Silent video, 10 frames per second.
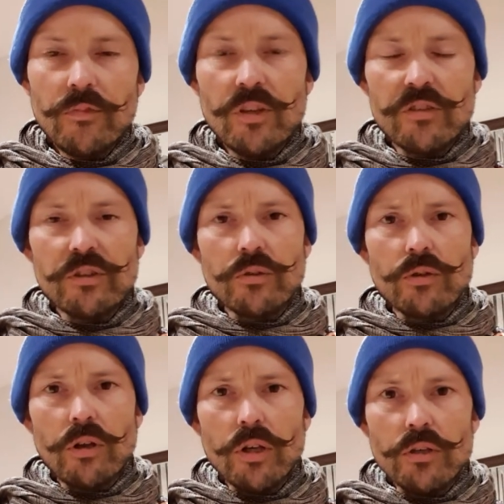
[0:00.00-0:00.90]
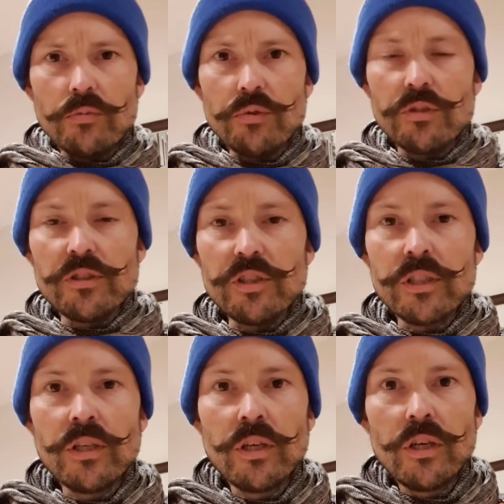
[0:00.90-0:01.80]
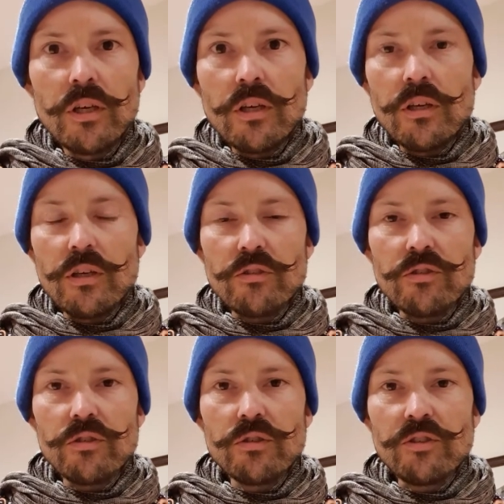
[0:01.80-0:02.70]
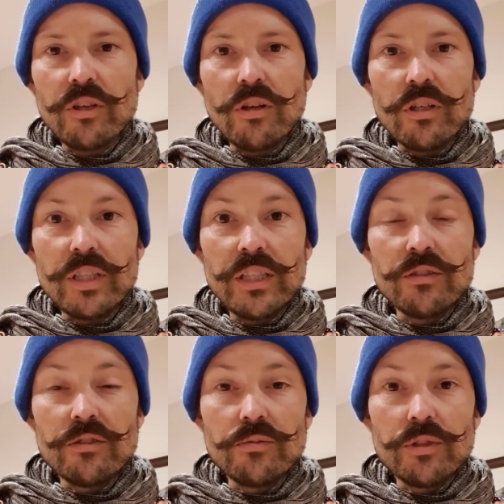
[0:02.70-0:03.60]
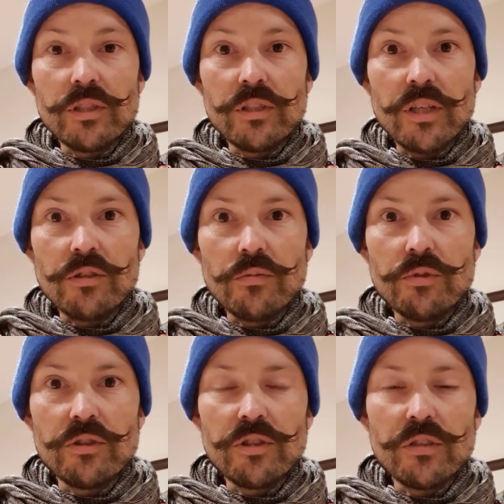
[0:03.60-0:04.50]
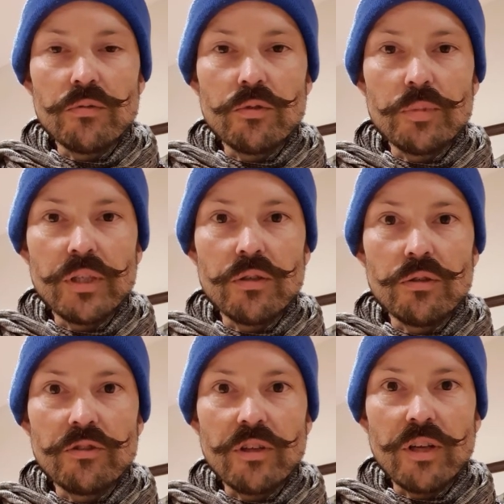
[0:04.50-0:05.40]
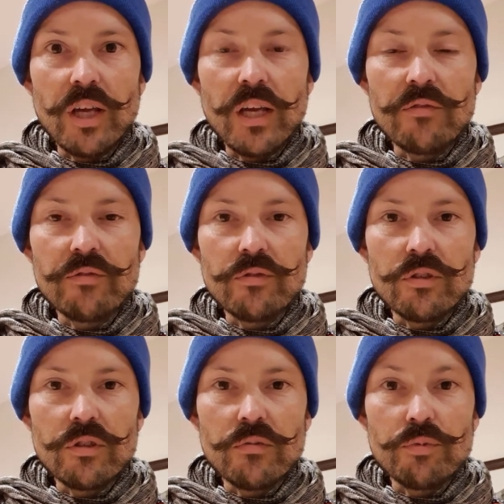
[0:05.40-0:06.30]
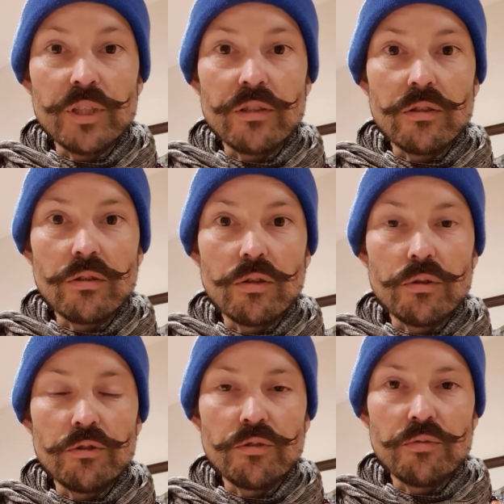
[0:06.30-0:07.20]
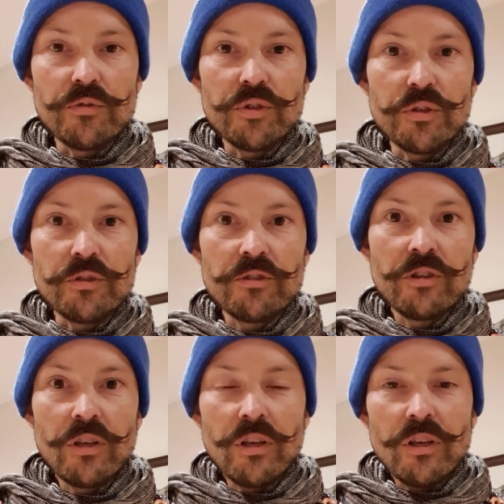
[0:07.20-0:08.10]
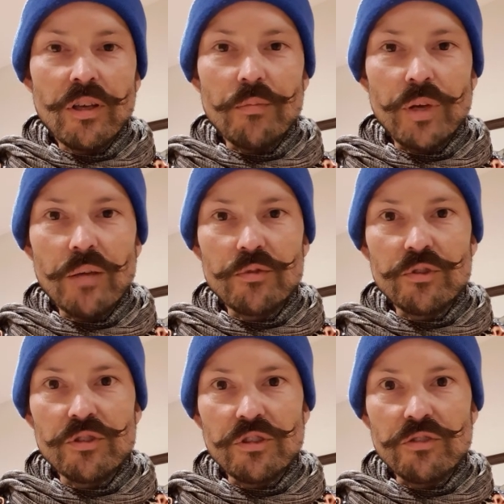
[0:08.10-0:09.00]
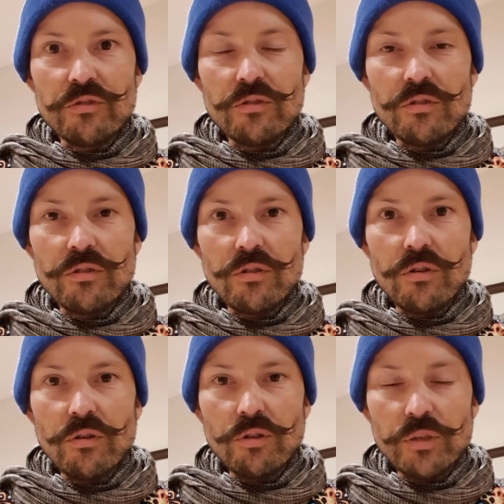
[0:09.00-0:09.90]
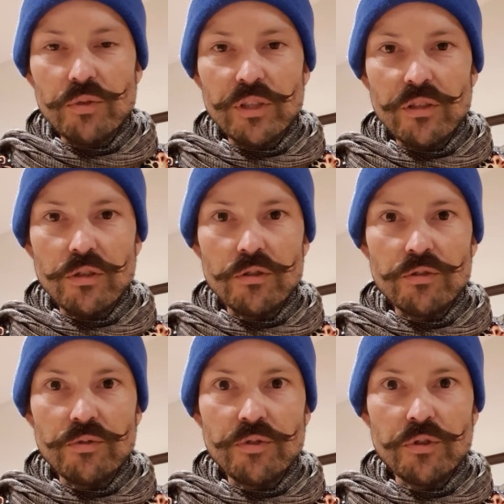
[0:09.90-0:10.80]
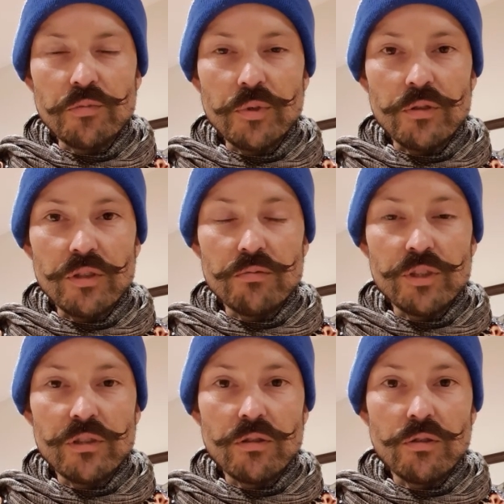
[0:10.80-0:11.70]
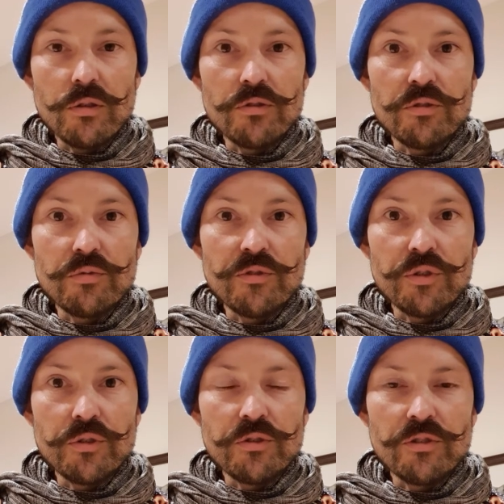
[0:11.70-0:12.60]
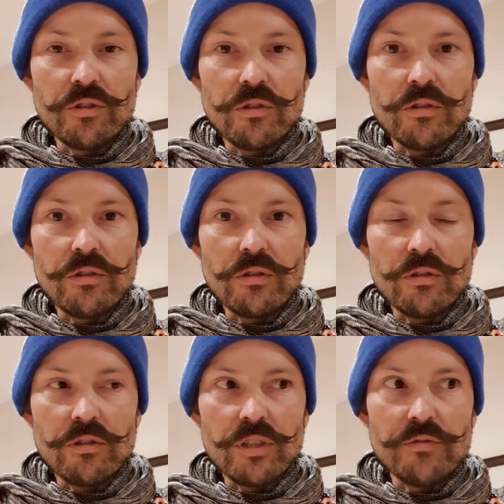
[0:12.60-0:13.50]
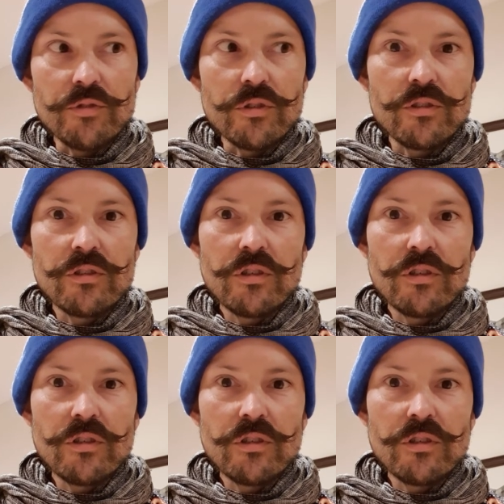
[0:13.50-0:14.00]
an online community. So those that are leaders within that community would be those that have written loads of reviews, and perhaps not just only written loads of reviews, but written loads of reviews on different